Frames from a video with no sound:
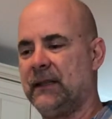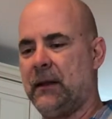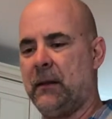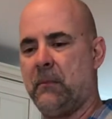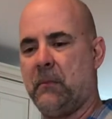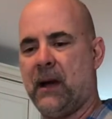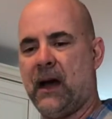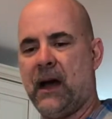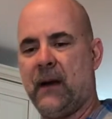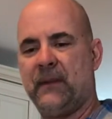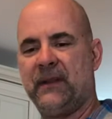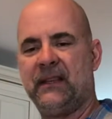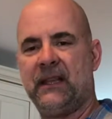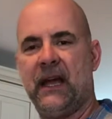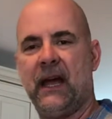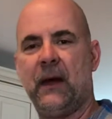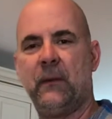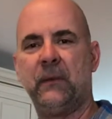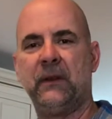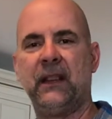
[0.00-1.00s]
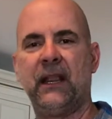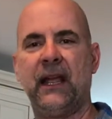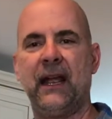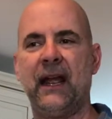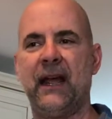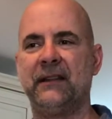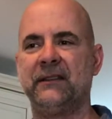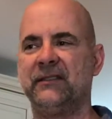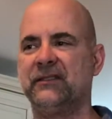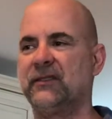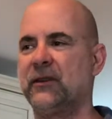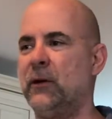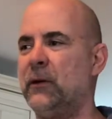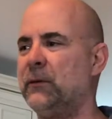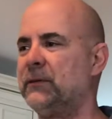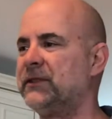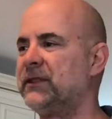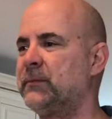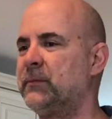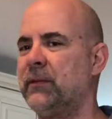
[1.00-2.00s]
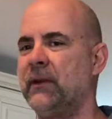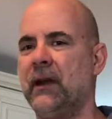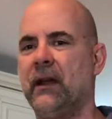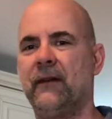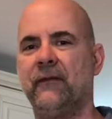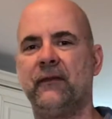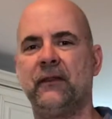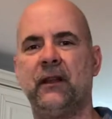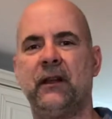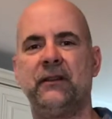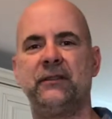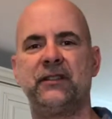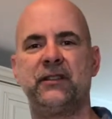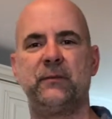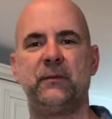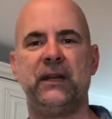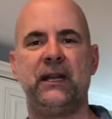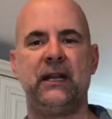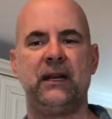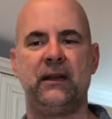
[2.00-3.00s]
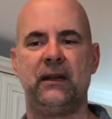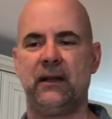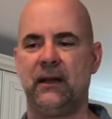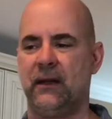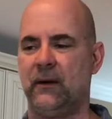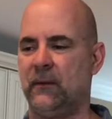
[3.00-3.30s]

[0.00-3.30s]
and then mom and dad would lay out this whole spread of lunch meat.